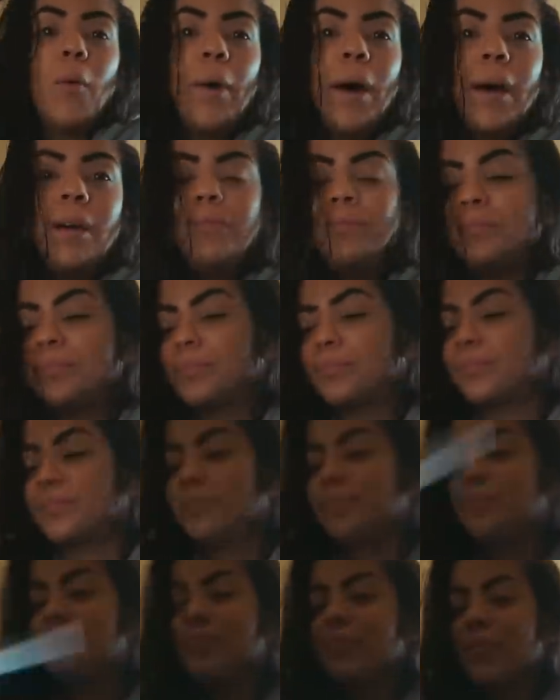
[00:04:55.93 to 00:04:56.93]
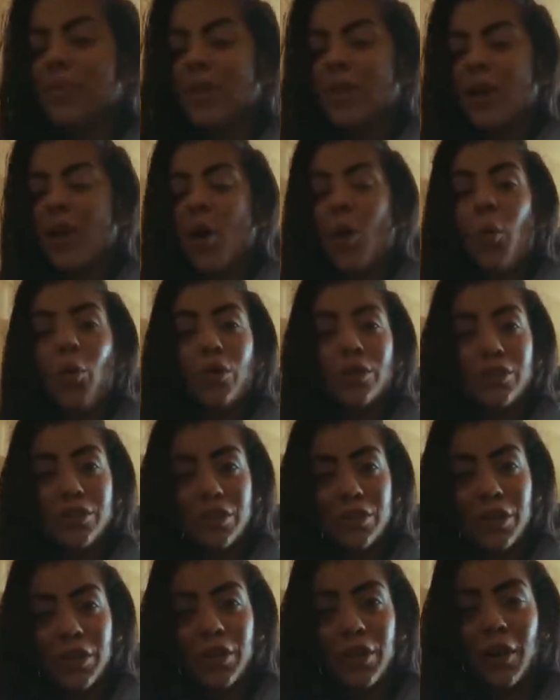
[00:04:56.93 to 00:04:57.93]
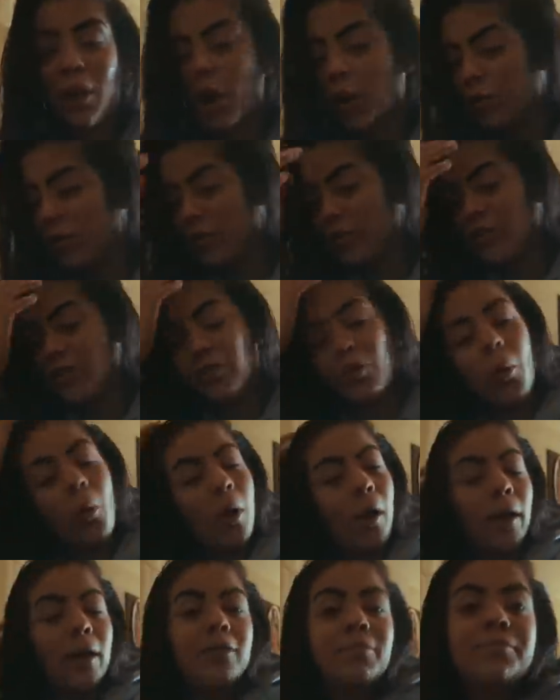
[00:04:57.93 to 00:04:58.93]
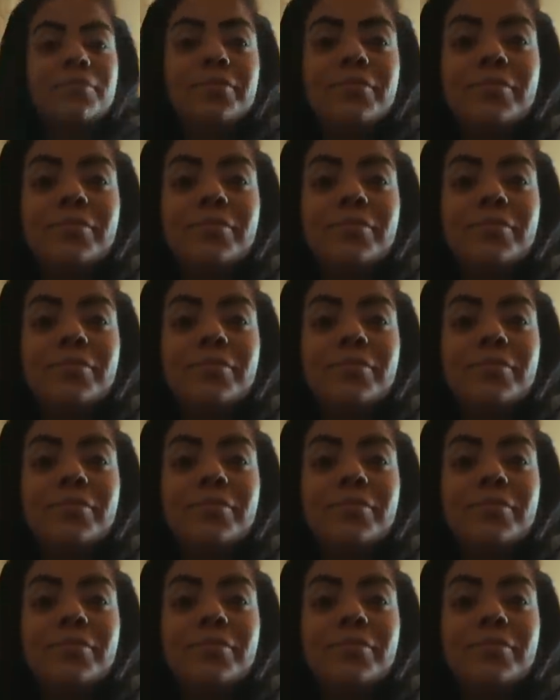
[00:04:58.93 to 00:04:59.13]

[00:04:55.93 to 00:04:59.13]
what? We're just gonna go to the store.